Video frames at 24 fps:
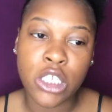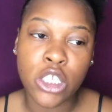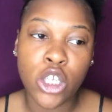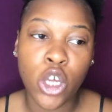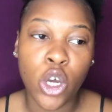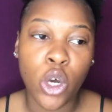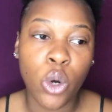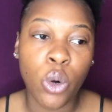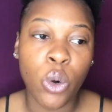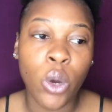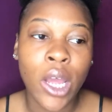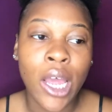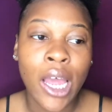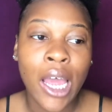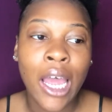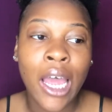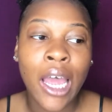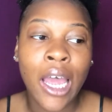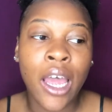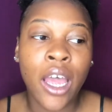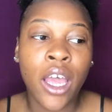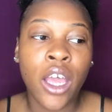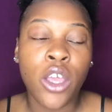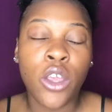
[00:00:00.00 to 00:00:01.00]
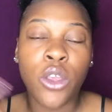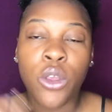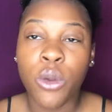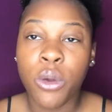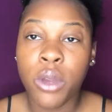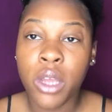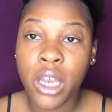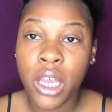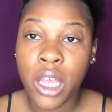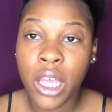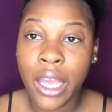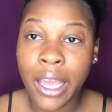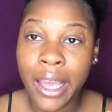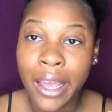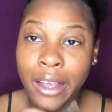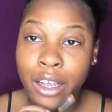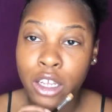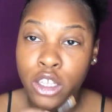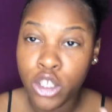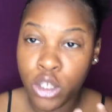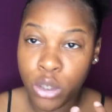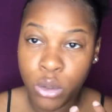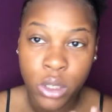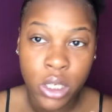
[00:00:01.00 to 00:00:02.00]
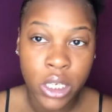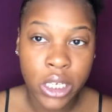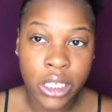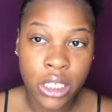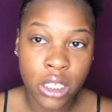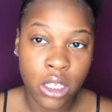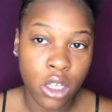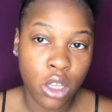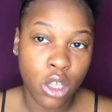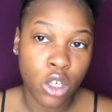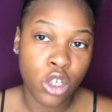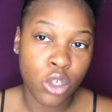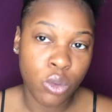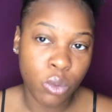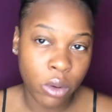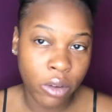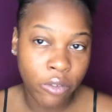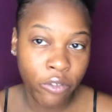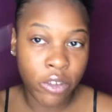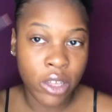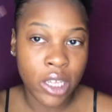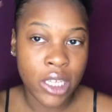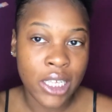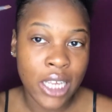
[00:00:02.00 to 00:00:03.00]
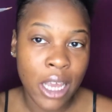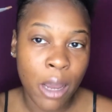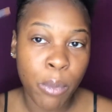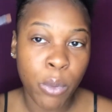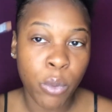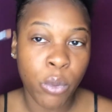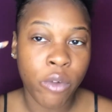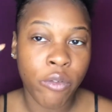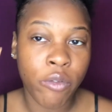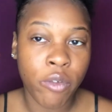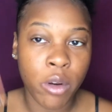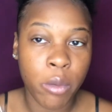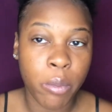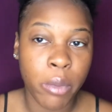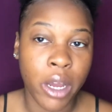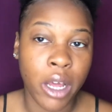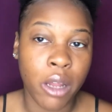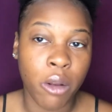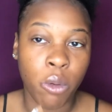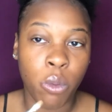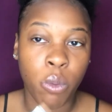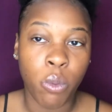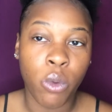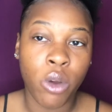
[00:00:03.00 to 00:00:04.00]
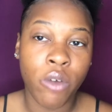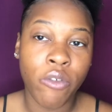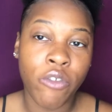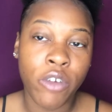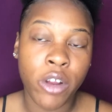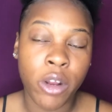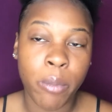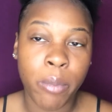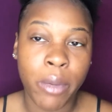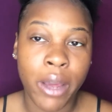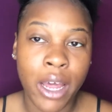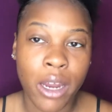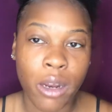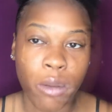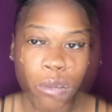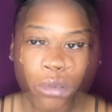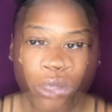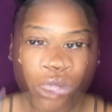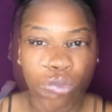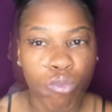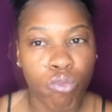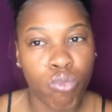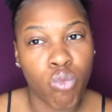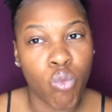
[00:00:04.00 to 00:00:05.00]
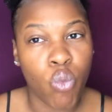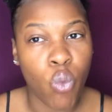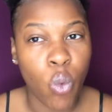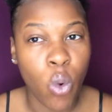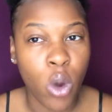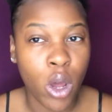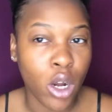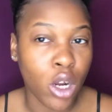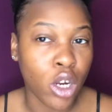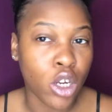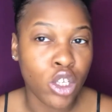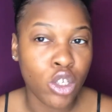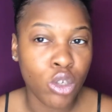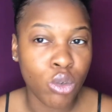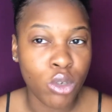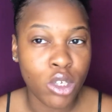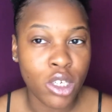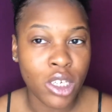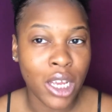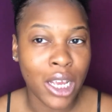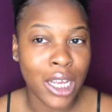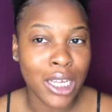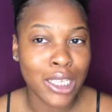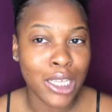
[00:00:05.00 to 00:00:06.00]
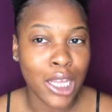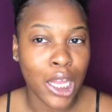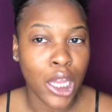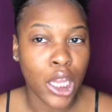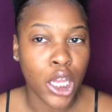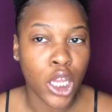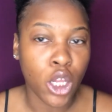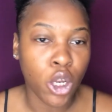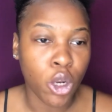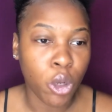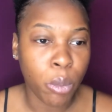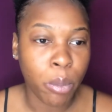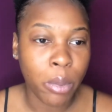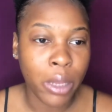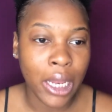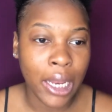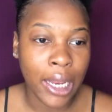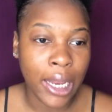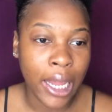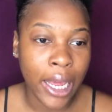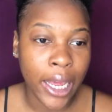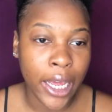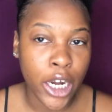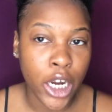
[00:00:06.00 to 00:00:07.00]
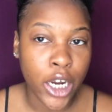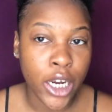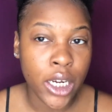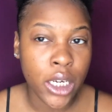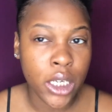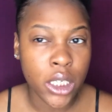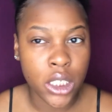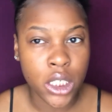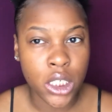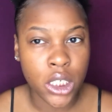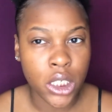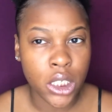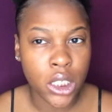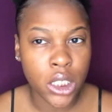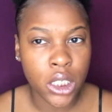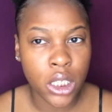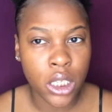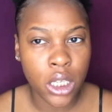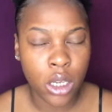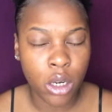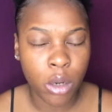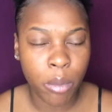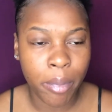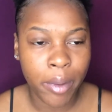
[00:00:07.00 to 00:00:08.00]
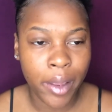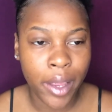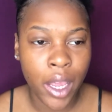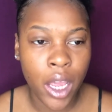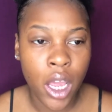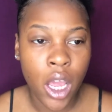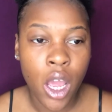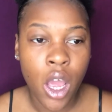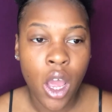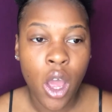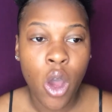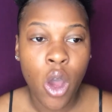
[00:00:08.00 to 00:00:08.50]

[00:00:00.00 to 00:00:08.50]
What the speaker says: So you can get two concealers, one for the top and one for the bottom. One for the bottom, one or two shades a little bit lighter, just a little bit.